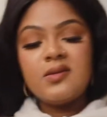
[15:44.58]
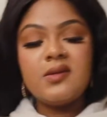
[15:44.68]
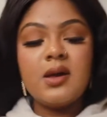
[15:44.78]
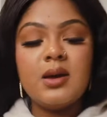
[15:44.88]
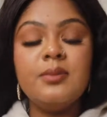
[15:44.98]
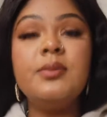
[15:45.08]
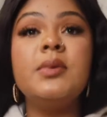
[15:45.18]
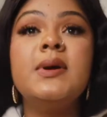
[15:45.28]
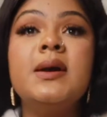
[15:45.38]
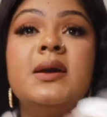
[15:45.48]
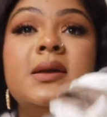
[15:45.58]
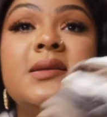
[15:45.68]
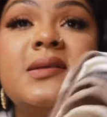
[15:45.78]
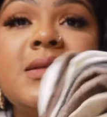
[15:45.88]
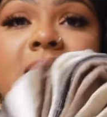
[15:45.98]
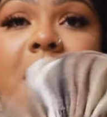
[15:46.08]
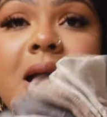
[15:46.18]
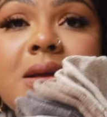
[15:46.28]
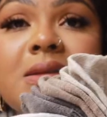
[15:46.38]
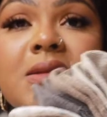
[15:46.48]
some
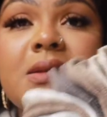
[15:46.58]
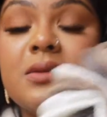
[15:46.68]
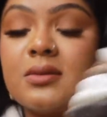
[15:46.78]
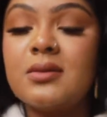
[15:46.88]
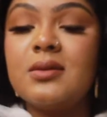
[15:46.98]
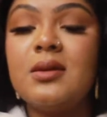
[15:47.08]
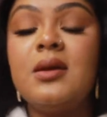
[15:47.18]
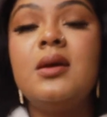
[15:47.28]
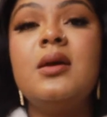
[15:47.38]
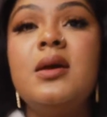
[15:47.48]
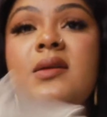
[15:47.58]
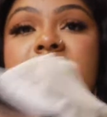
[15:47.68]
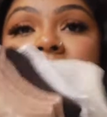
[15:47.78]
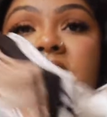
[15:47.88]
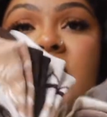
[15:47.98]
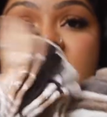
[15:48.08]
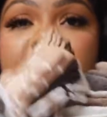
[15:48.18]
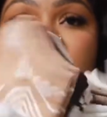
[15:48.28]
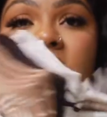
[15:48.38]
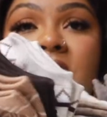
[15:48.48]
socks. It's giving
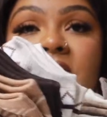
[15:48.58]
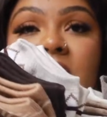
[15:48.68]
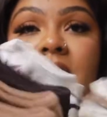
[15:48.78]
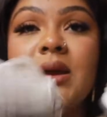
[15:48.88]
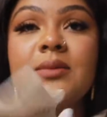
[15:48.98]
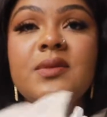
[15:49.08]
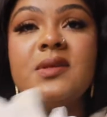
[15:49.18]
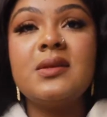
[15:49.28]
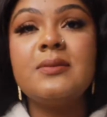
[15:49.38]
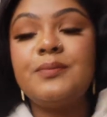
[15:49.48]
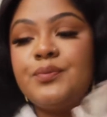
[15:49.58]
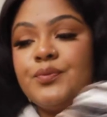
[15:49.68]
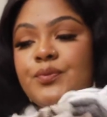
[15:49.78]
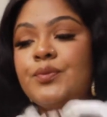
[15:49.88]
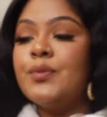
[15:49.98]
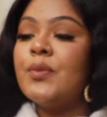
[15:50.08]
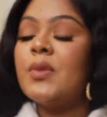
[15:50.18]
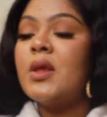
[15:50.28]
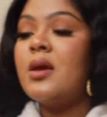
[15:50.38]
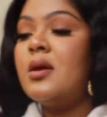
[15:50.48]
fall vibes.
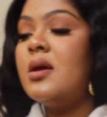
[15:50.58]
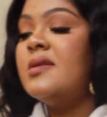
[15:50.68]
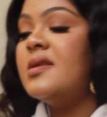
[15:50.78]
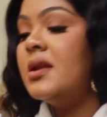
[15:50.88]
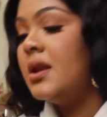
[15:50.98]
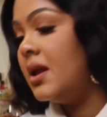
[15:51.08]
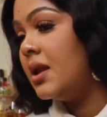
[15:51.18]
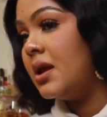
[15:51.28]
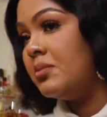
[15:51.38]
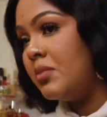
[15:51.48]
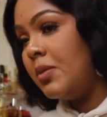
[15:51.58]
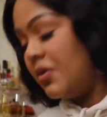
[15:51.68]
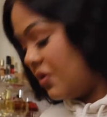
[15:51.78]
It's needed. Mimi,